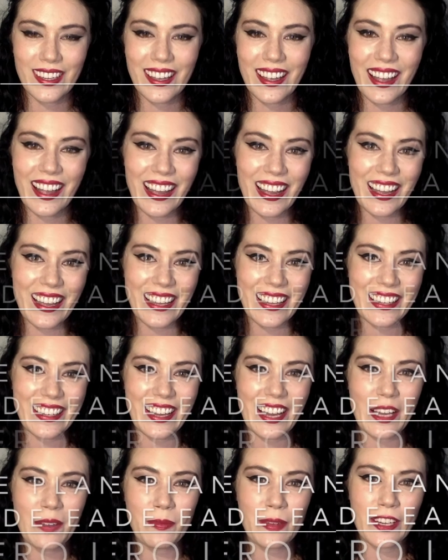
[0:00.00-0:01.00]
Hi,
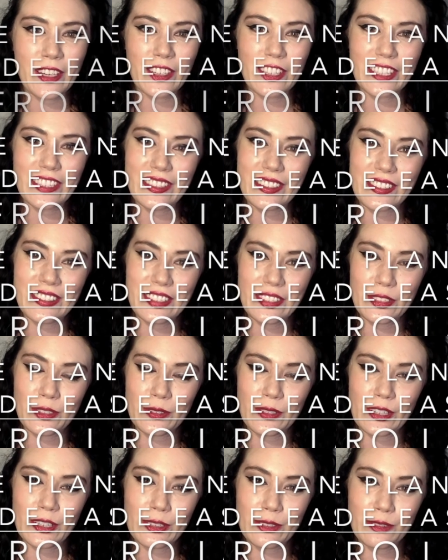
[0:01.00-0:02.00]
I'm Erica
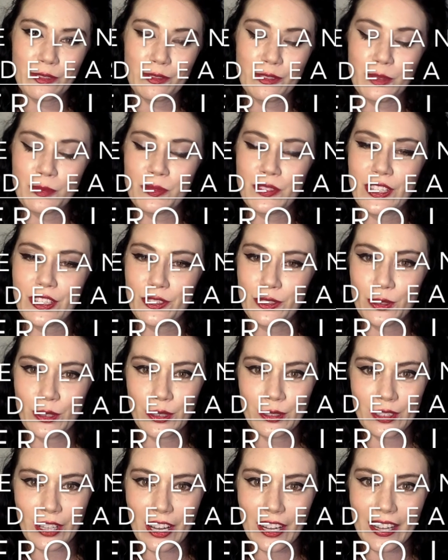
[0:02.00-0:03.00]
Cicero from
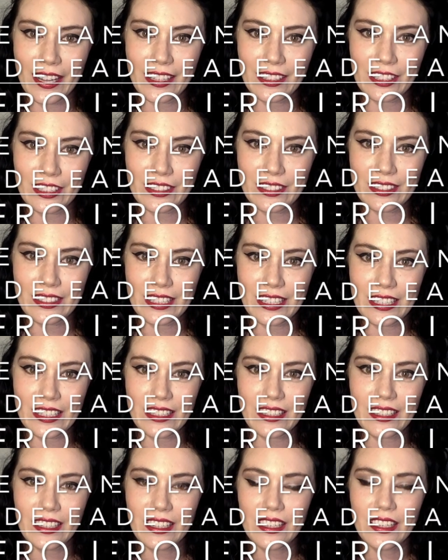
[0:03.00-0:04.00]
e.cicerolaw LLC,
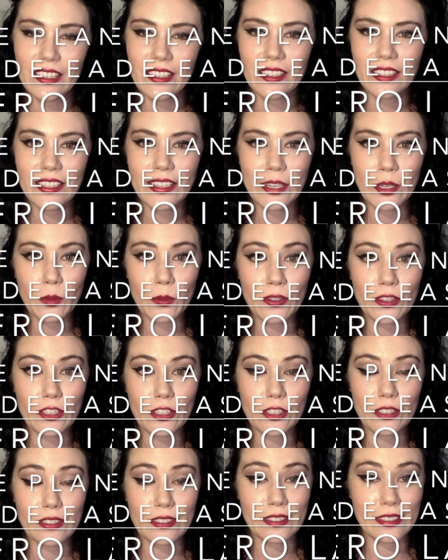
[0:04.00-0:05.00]
here with your
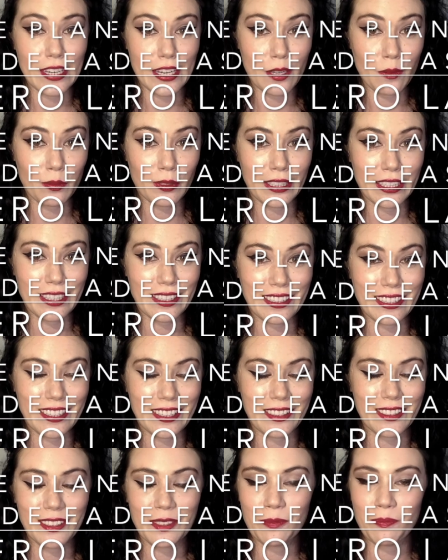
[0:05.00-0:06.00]
estate planning
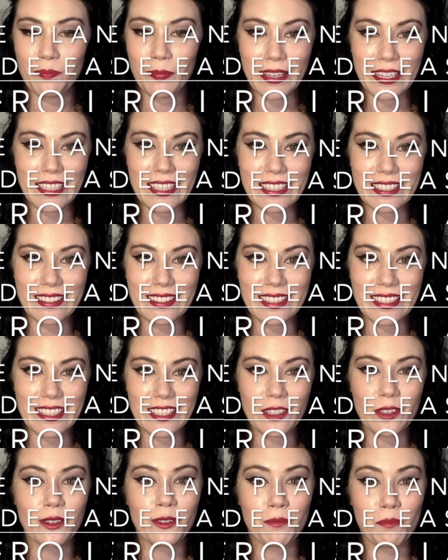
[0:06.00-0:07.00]
made
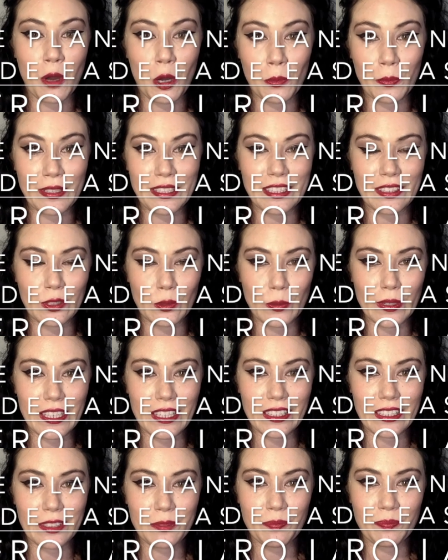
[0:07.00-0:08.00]
easy moment of the
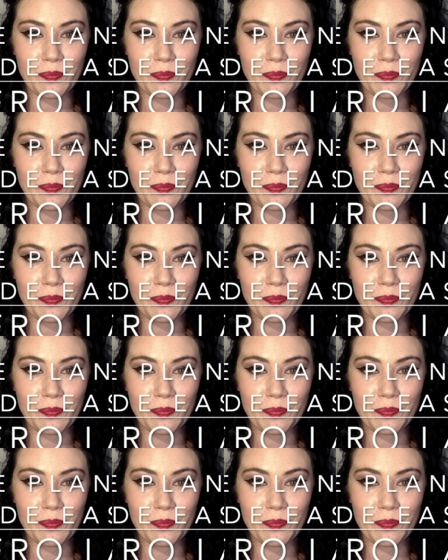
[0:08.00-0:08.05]
week.